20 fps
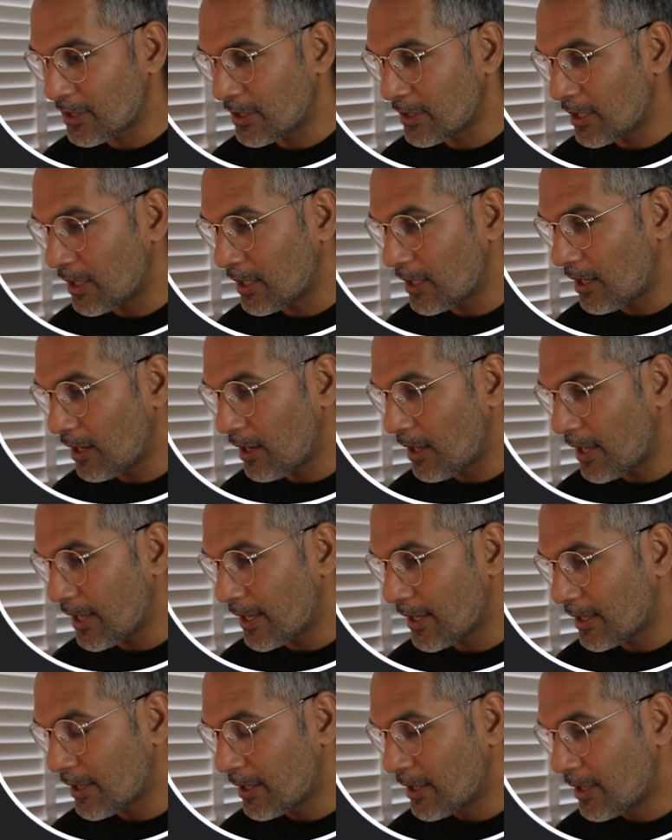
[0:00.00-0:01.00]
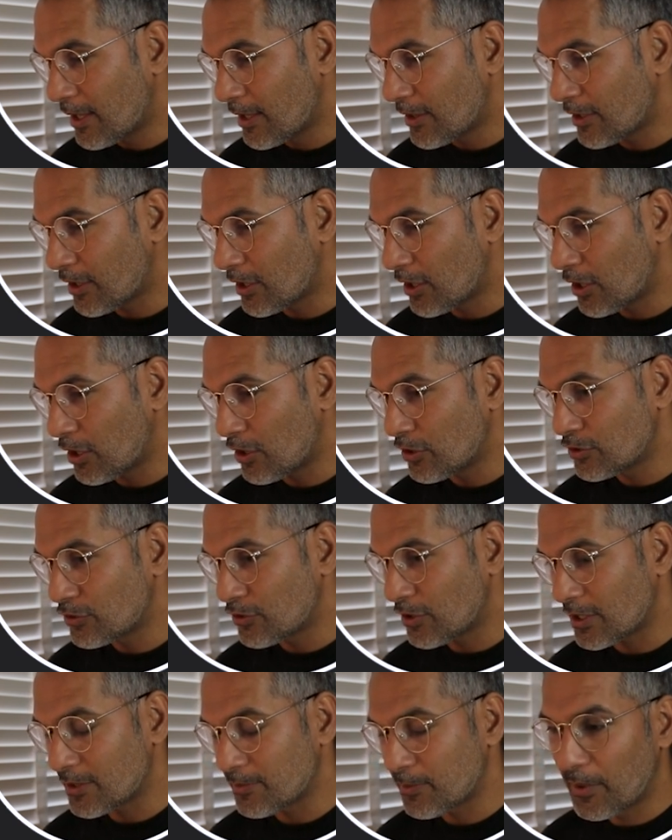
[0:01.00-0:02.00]
and I like the
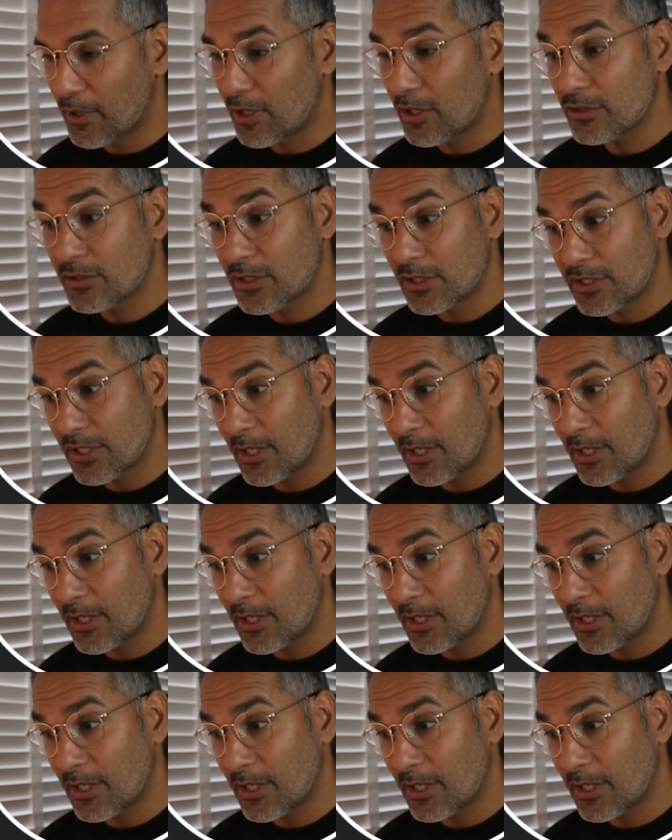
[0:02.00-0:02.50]
contrast because the